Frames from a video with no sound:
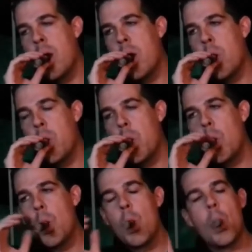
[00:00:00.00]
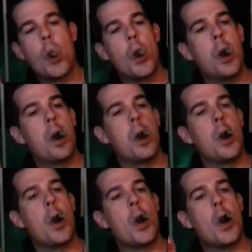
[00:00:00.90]

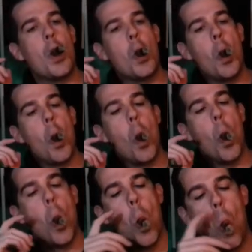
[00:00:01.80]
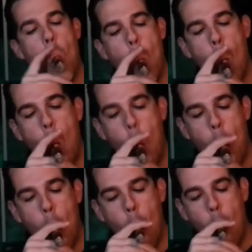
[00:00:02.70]

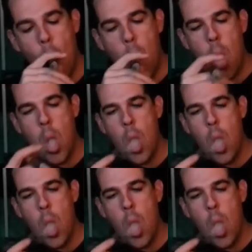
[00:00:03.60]
[no speech]